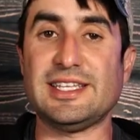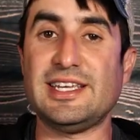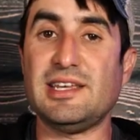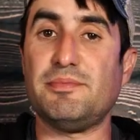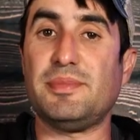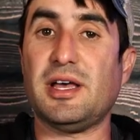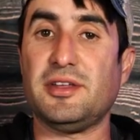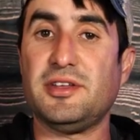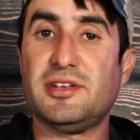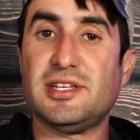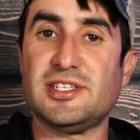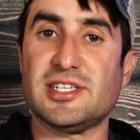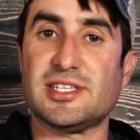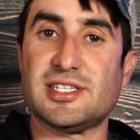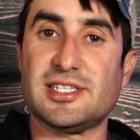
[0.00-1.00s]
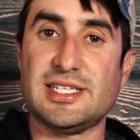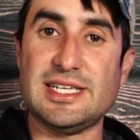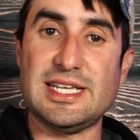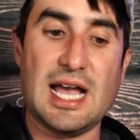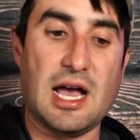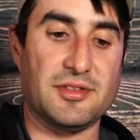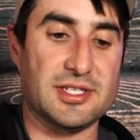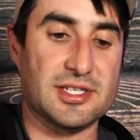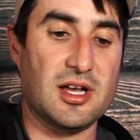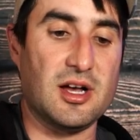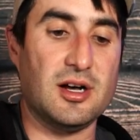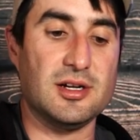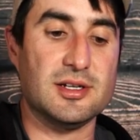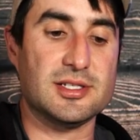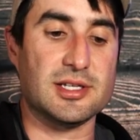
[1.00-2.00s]
at the hip belt, you can just see how this
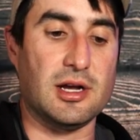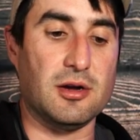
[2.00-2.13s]
hugs